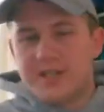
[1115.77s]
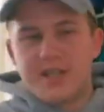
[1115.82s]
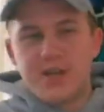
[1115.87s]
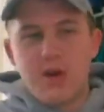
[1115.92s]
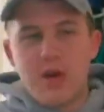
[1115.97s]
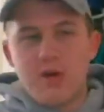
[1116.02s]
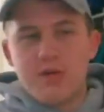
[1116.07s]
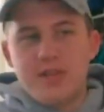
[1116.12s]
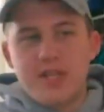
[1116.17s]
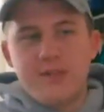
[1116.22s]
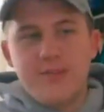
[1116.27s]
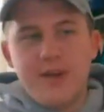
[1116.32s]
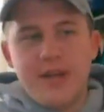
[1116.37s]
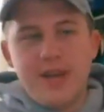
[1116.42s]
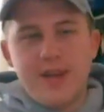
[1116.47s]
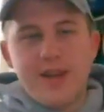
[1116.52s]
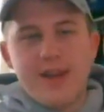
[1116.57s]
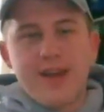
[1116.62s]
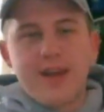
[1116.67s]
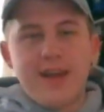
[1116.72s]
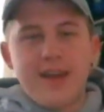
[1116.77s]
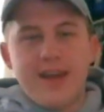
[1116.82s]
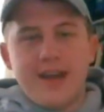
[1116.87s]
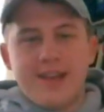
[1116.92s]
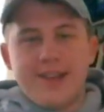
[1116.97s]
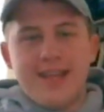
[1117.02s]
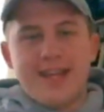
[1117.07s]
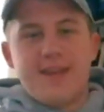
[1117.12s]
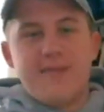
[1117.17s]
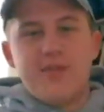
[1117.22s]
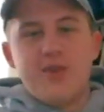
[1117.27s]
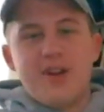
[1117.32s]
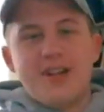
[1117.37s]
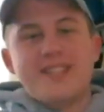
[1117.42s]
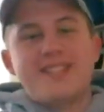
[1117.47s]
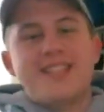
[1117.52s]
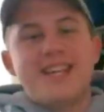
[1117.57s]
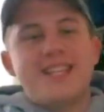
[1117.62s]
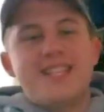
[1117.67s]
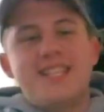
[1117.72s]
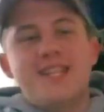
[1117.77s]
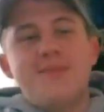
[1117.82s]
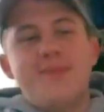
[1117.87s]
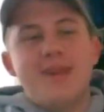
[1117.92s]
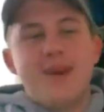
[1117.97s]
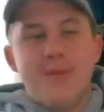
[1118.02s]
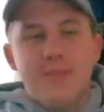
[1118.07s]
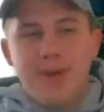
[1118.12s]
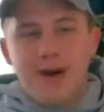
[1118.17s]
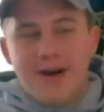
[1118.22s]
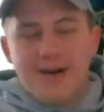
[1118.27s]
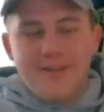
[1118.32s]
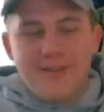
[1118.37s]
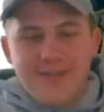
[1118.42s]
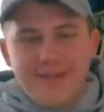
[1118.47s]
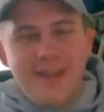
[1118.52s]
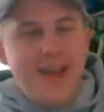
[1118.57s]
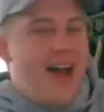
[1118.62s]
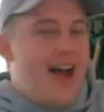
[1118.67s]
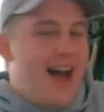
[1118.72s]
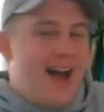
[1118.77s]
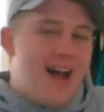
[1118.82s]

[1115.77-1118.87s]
0 dB, like if you're not 6 dB above, I